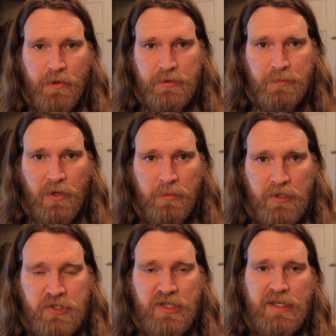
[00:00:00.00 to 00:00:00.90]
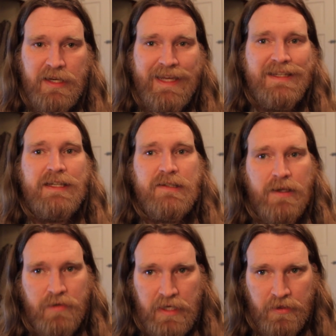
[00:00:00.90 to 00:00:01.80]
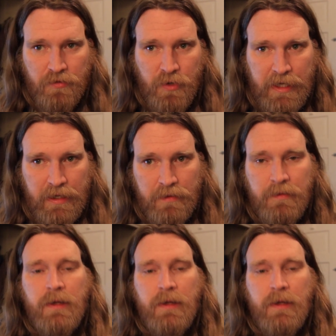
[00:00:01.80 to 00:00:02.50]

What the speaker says: that was published in 1873.